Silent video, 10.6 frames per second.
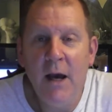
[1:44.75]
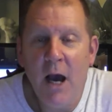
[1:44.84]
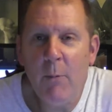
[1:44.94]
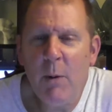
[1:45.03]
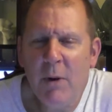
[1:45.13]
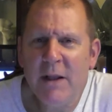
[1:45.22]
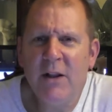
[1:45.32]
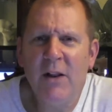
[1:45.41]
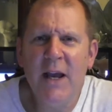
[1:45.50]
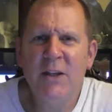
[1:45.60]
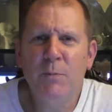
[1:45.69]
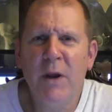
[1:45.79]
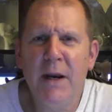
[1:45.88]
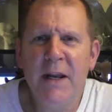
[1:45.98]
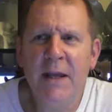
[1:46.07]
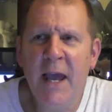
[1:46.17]
I remember like the last play
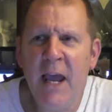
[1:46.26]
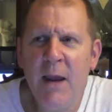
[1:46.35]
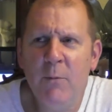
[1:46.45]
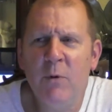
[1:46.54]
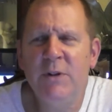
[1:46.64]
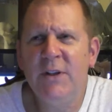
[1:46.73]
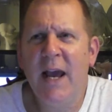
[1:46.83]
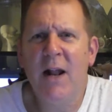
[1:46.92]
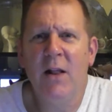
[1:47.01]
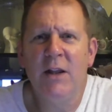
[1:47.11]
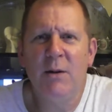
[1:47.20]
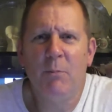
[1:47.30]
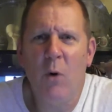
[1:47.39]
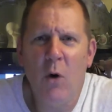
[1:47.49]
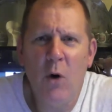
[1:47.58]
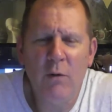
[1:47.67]
of the game when Seattle had the
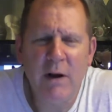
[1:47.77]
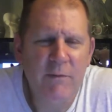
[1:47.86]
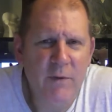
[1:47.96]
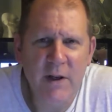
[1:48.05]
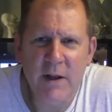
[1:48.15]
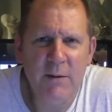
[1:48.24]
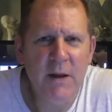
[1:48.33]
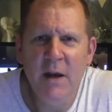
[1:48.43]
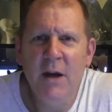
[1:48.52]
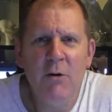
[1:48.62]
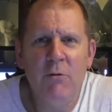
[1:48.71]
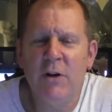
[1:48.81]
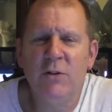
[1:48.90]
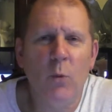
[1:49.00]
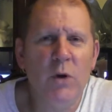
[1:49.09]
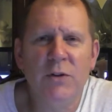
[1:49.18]
ball, like uh,
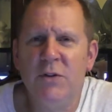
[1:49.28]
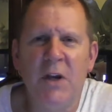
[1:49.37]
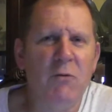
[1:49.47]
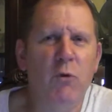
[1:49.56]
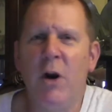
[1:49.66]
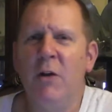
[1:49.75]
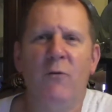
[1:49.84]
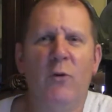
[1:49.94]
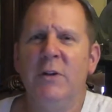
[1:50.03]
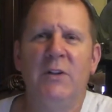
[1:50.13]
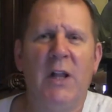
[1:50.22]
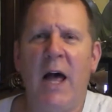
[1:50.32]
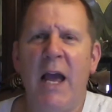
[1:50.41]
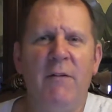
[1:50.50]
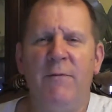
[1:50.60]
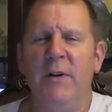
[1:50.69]
Russell Wilson's like running for his
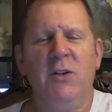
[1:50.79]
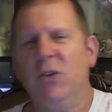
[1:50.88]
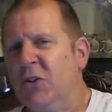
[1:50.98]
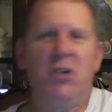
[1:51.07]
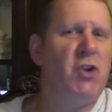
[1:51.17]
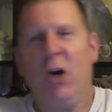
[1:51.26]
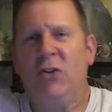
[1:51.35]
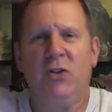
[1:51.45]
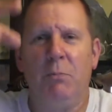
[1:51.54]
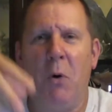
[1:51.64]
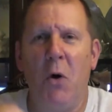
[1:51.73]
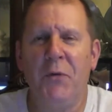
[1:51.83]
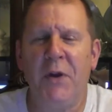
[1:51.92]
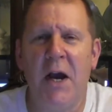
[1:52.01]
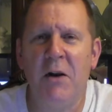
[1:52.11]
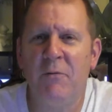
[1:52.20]
life, and he just chucks the ball
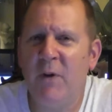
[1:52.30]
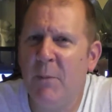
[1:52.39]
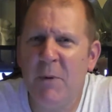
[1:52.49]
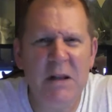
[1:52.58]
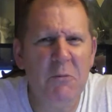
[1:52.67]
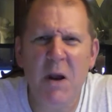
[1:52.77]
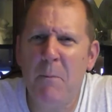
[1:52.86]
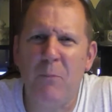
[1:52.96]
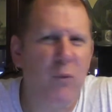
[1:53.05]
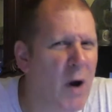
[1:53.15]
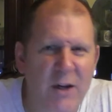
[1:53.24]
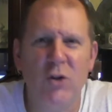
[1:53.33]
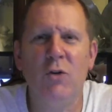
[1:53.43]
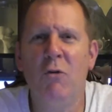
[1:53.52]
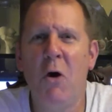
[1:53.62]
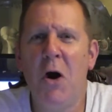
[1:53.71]
down. And I mean, we had
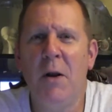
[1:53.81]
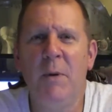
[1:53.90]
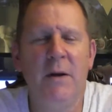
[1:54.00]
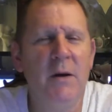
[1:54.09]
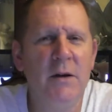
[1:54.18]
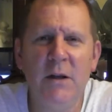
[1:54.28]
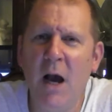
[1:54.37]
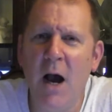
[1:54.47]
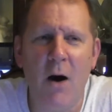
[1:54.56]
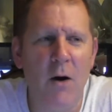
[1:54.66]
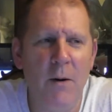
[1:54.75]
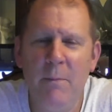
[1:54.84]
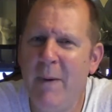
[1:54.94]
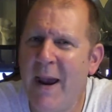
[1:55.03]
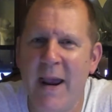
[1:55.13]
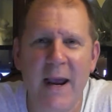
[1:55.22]
pressure on him, and uh, oh
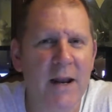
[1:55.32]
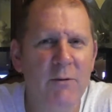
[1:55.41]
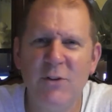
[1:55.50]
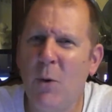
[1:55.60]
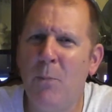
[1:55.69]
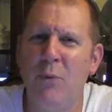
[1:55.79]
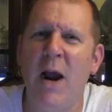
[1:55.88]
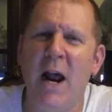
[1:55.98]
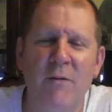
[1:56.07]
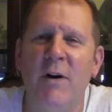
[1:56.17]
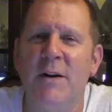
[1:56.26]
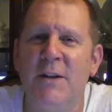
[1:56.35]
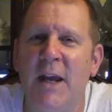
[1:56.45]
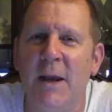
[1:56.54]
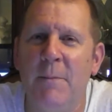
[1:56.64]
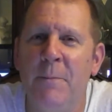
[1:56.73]
man, I'm so proud of our team.